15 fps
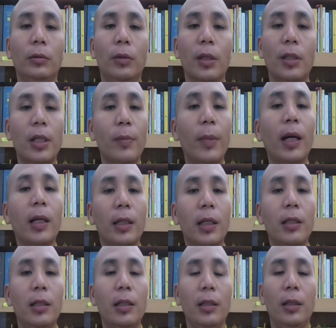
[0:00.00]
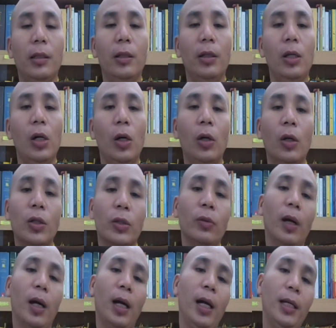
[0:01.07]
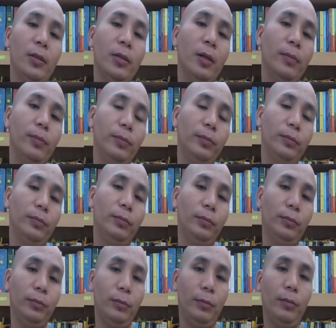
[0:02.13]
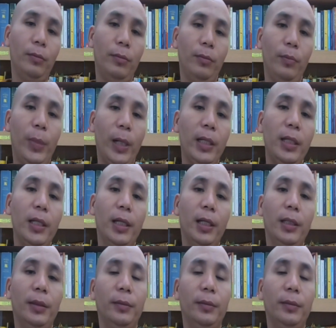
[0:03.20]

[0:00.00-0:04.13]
samadhi, also a kind of panya.